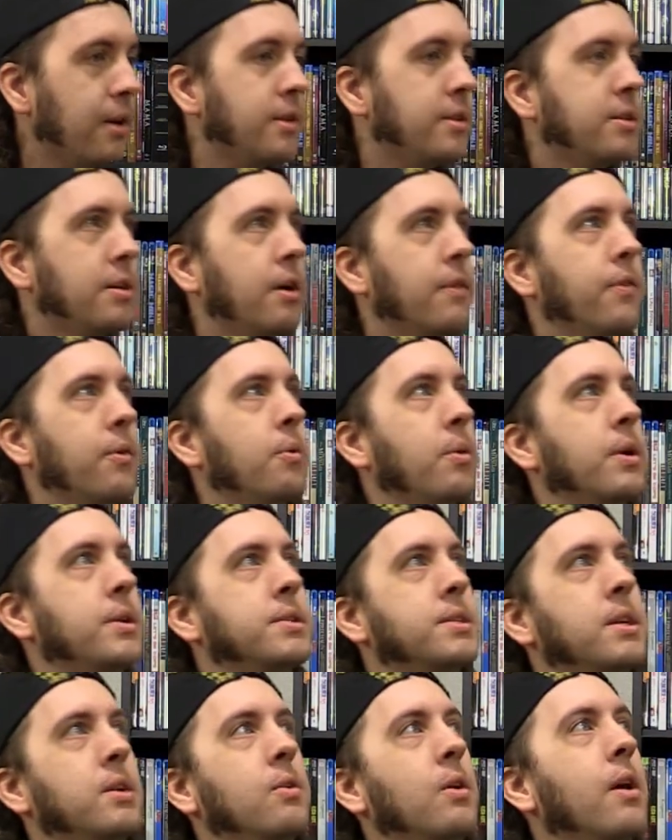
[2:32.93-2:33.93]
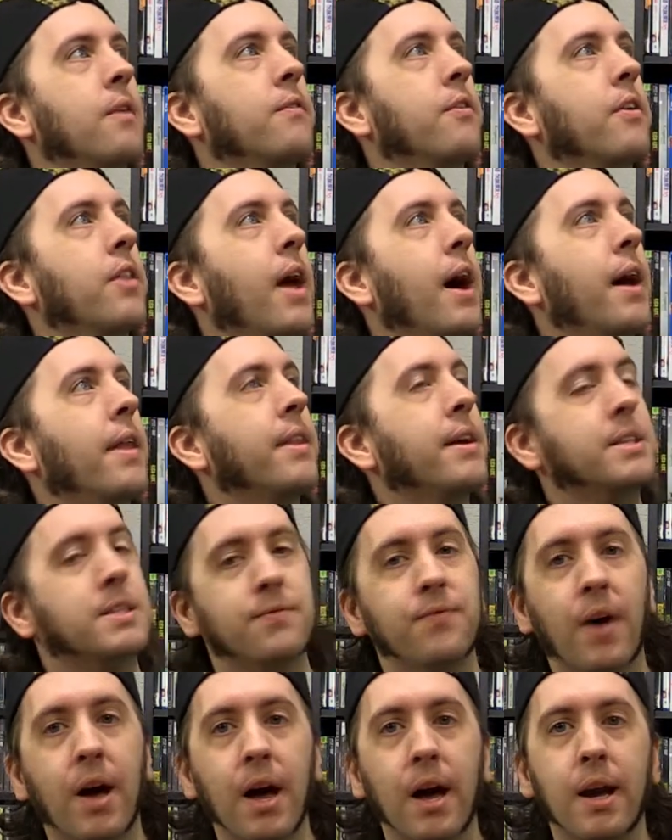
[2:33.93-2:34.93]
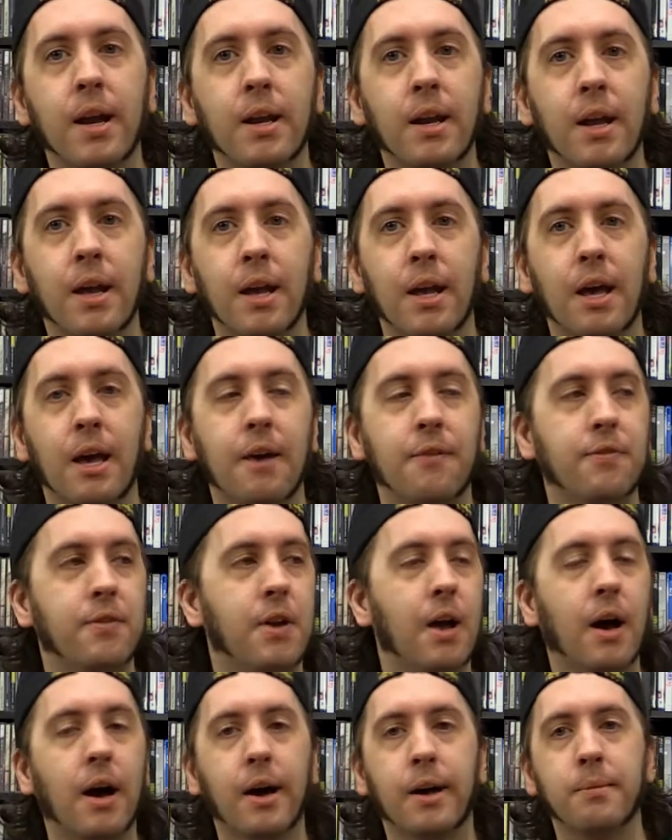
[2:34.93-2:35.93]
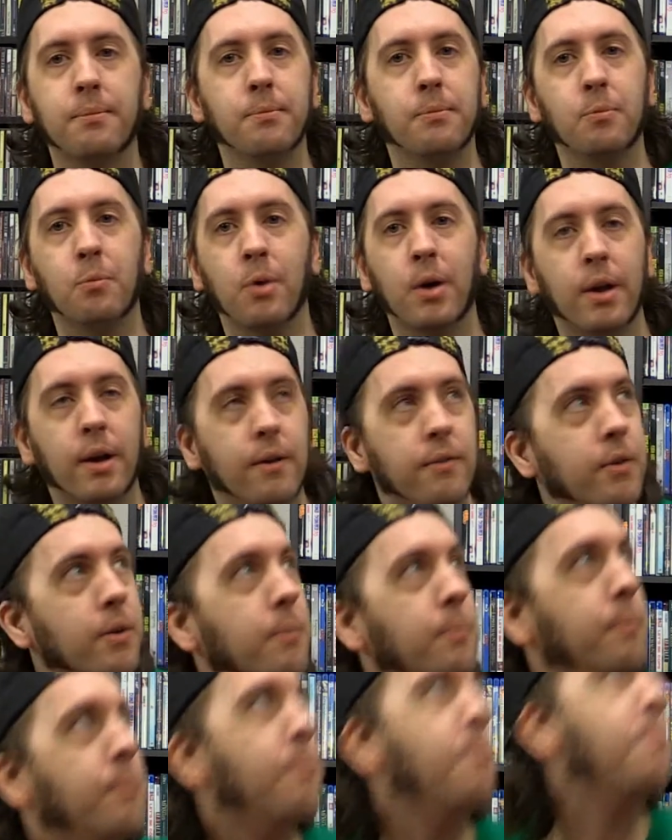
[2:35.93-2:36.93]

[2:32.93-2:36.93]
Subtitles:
So if you want to stick around for that, that's fine. If not, whatever.